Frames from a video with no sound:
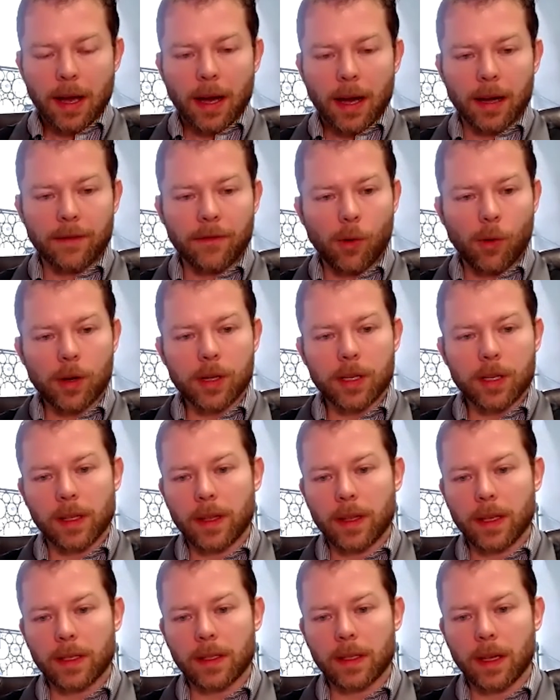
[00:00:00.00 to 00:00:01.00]
Unfortunately,
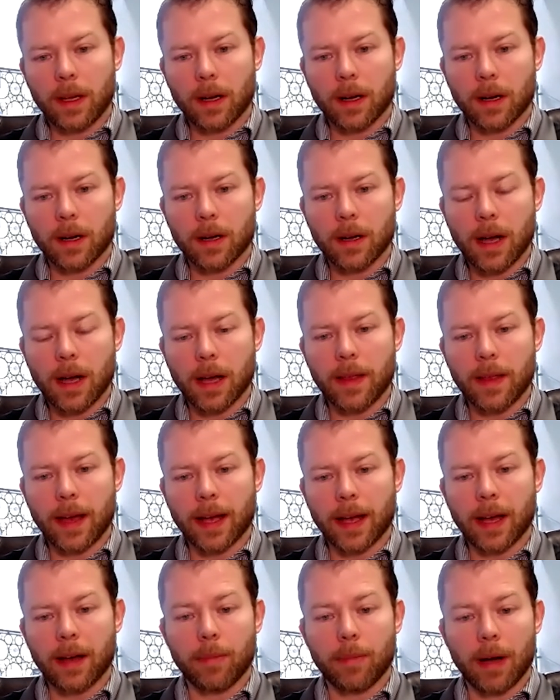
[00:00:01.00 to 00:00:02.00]
this year uh,
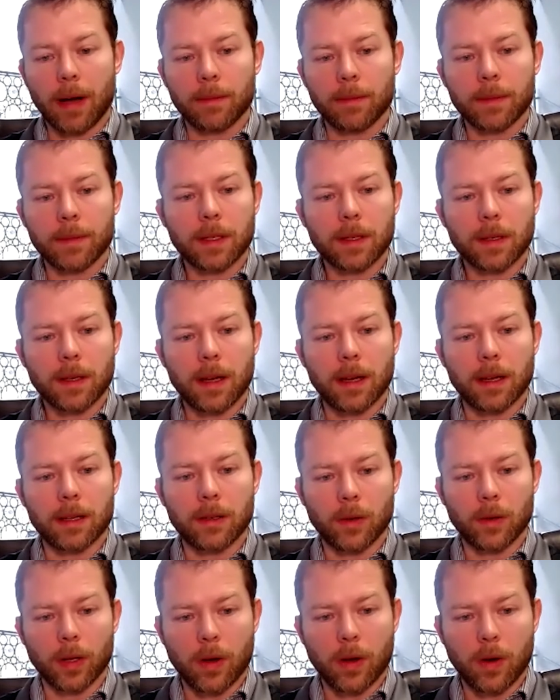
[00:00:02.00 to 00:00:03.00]
that got bumped uh,
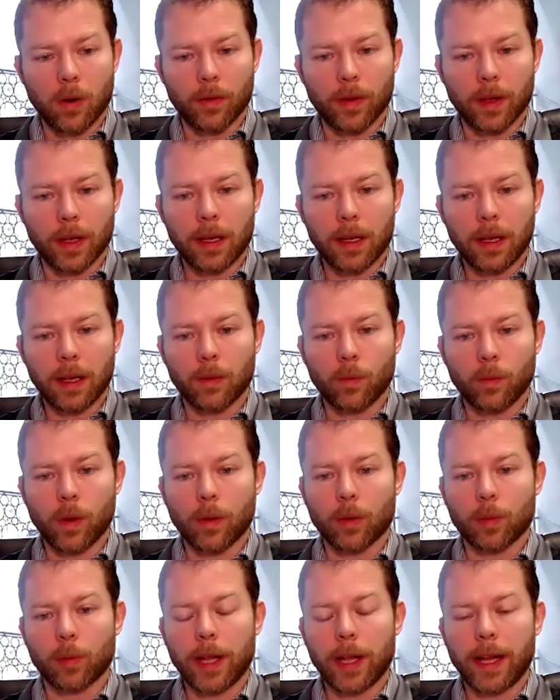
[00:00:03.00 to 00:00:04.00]
due to COVID, and
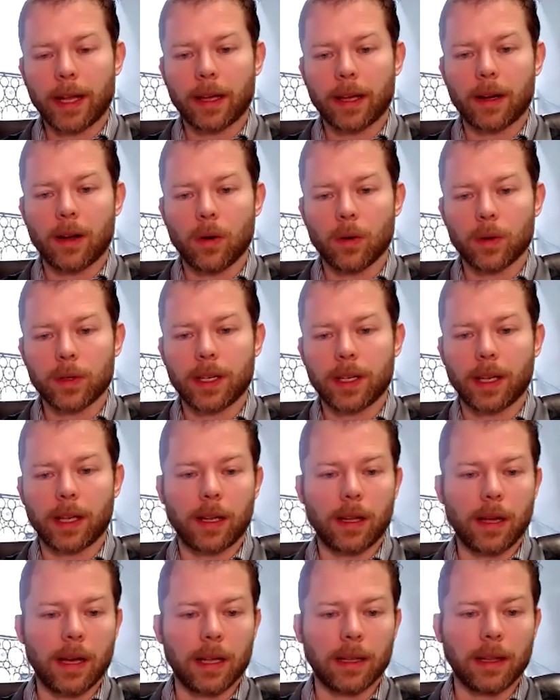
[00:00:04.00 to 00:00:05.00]
we were planning on
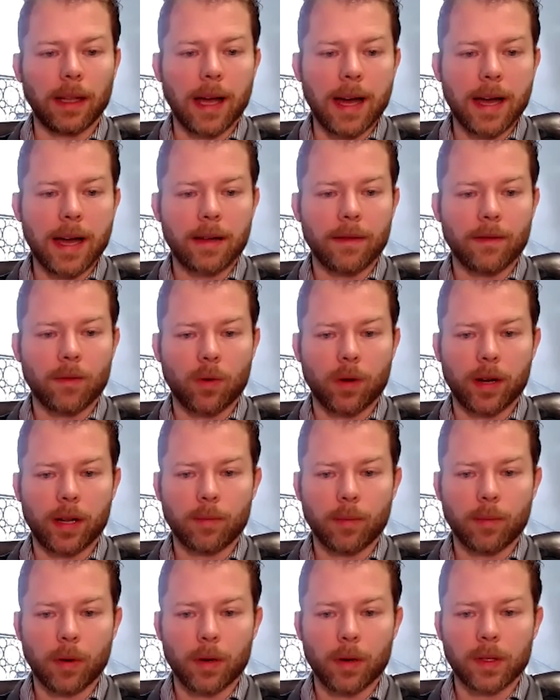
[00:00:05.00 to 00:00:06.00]
hosting a live or an
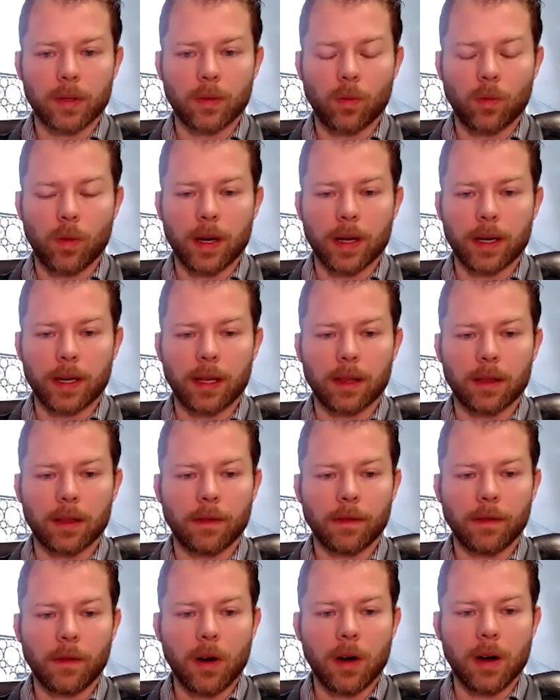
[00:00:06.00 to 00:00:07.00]
in-person one in the
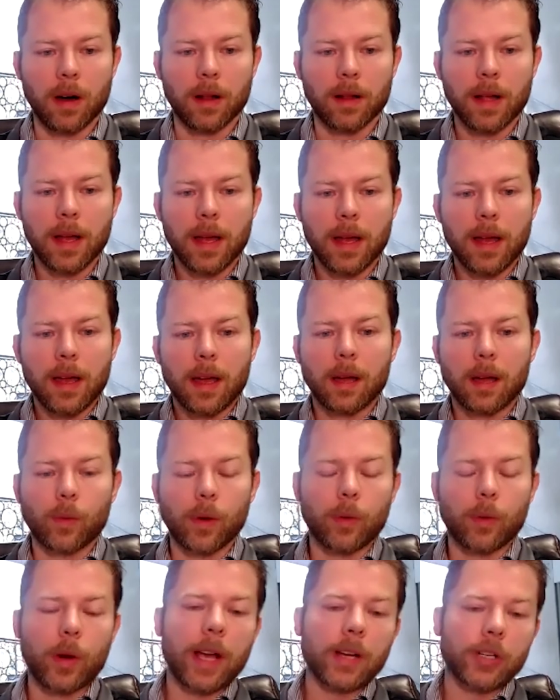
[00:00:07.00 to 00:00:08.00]
fall, and
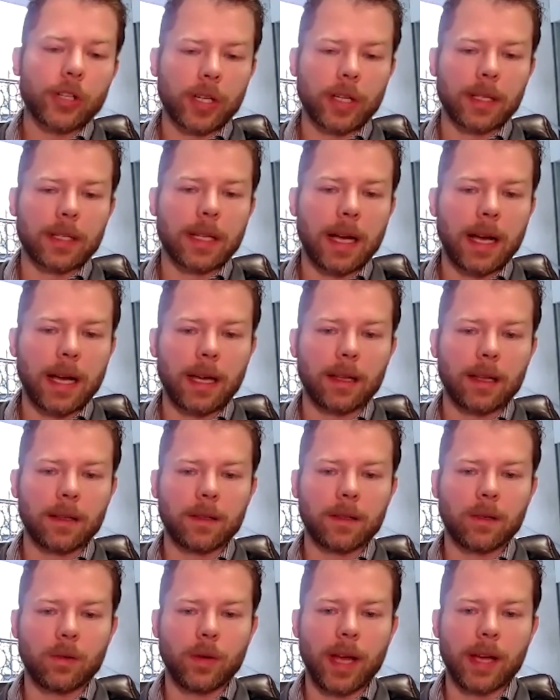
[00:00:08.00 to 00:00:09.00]
we were actually going to tie it
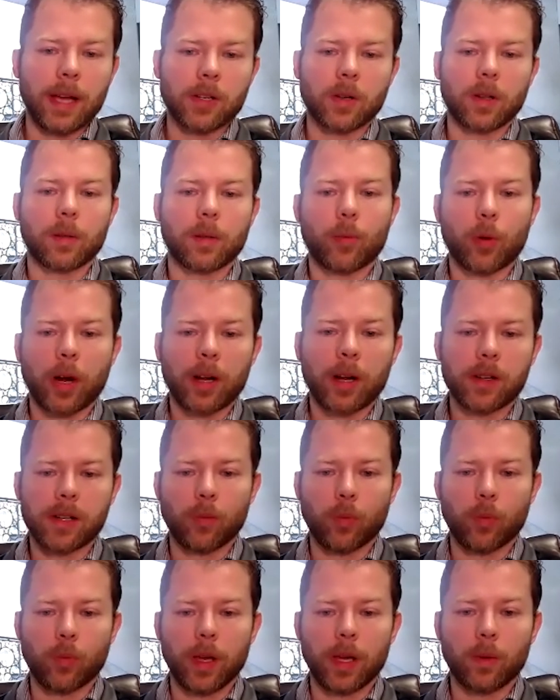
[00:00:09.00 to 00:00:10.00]
to National
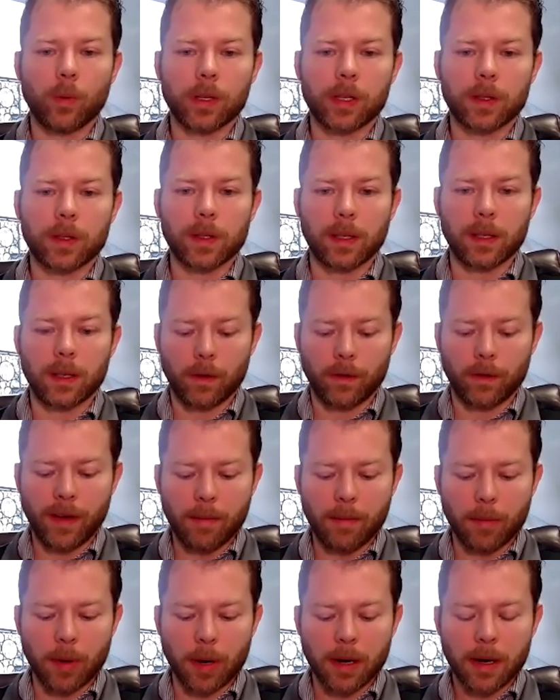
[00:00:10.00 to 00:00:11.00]
Apprenticeship Week, which is in
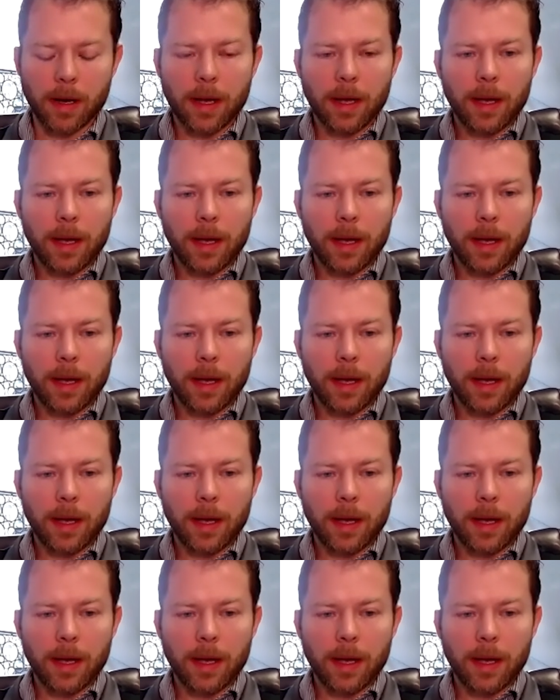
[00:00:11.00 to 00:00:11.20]
November.